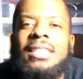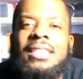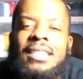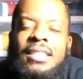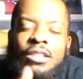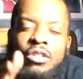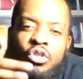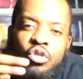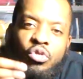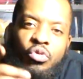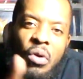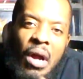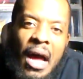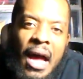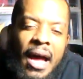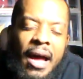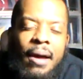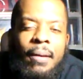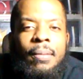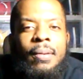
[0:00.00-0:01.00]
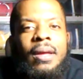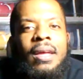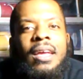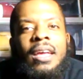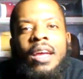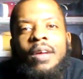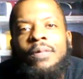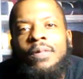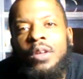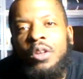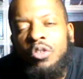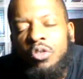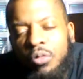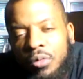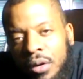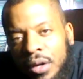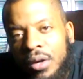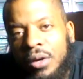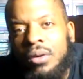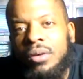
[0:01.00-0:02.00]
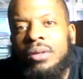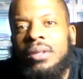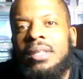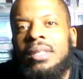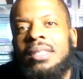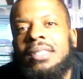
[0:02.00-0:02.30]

subscribe if you trill.